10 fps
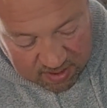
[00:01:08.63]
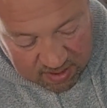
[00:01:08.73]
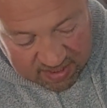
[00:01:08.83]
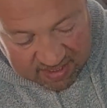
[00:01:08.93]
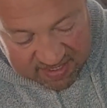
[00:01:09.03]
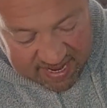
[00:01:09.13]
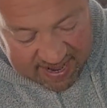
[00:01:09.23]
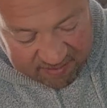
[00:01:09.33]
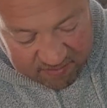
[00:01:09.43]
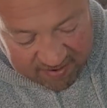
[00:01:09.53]
It doesn't
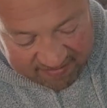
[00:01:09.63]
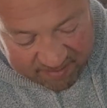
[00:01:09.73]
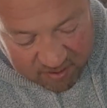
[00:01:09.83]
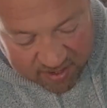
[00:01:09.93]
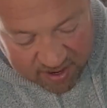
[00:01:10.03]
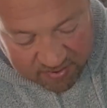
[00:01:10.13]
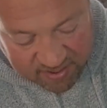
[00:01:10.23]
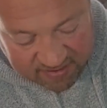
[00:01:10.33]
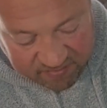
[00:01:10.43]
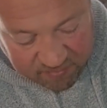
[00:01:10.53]
have to be soaking, we
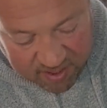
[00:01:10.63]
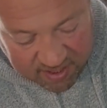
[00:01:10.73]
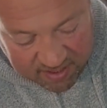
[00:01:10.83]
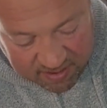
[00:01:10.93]
just want